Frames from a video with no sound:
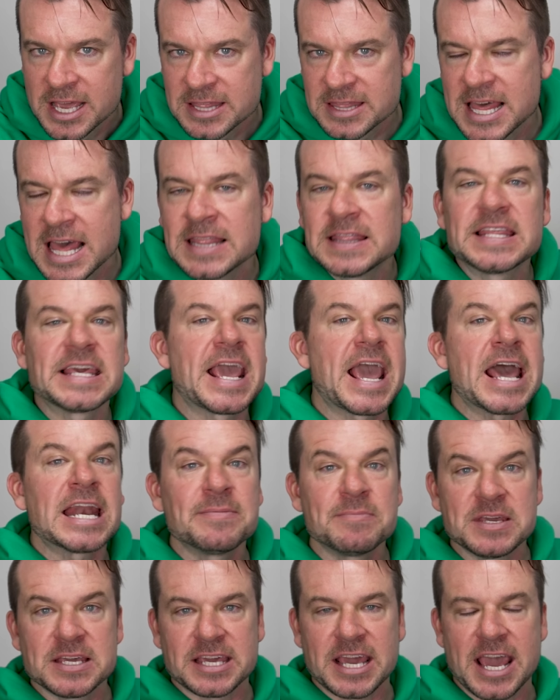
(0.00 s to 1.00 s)
Then the
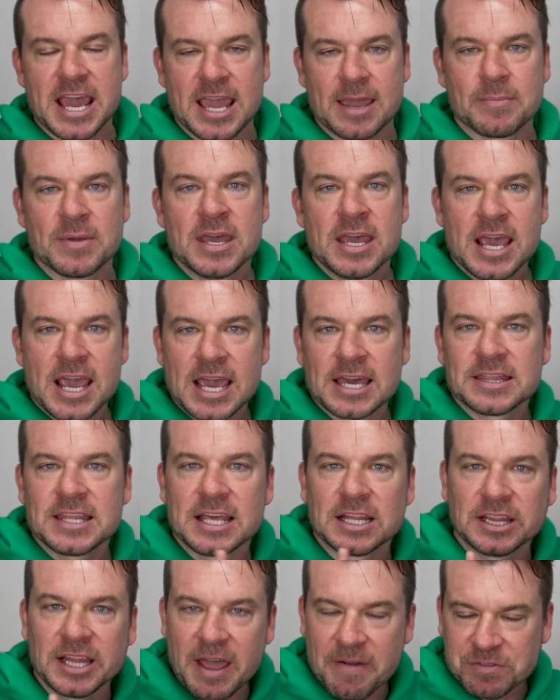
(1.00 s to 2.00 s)
enemy came and
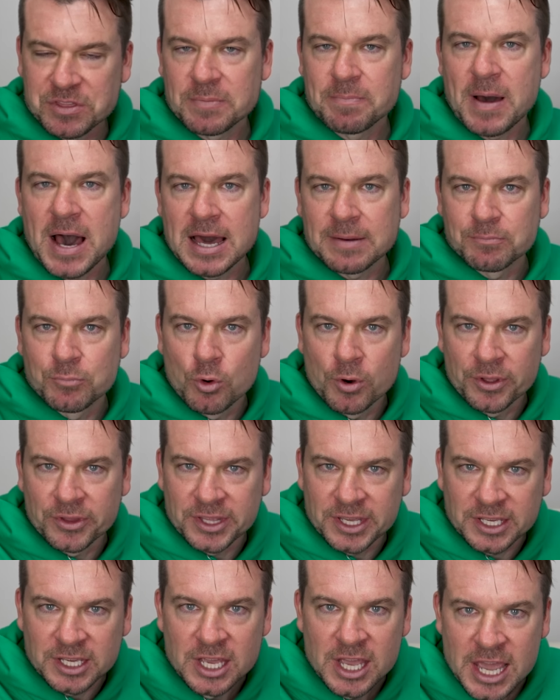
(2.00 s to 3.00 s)
they left the pot
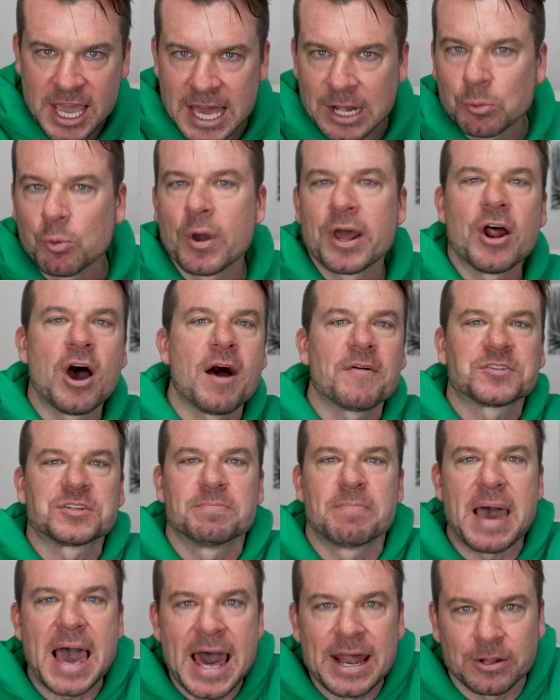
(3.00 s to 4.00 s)
boiling and went off to
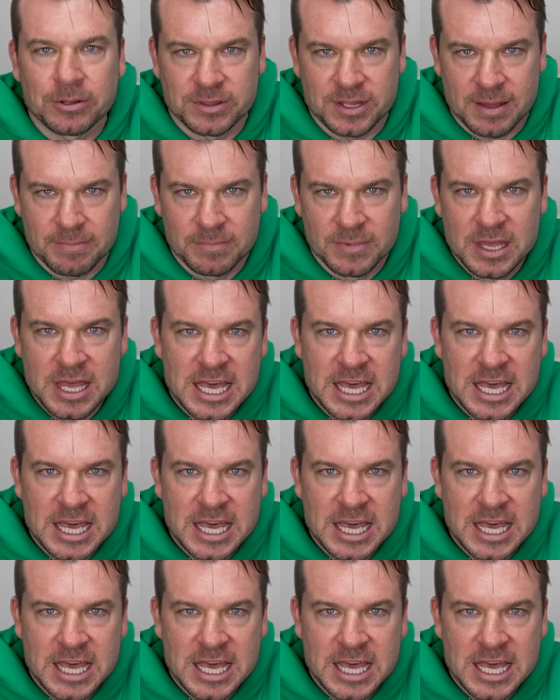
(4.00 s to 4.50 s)
battle them.